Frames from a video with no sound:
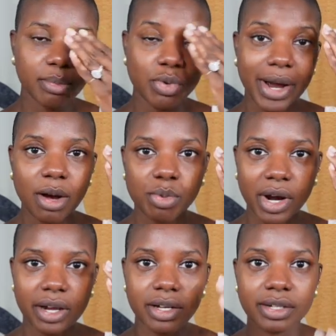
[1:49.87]
brow
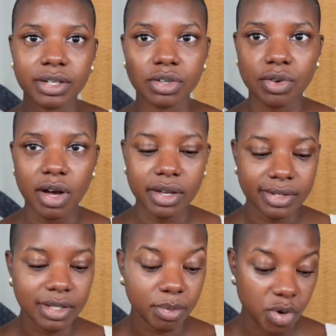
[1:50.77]
product
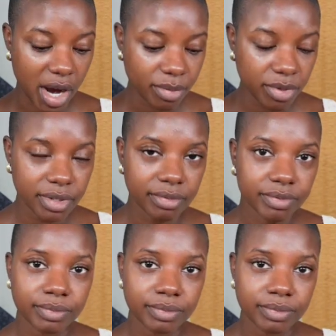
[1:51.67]
across the primer.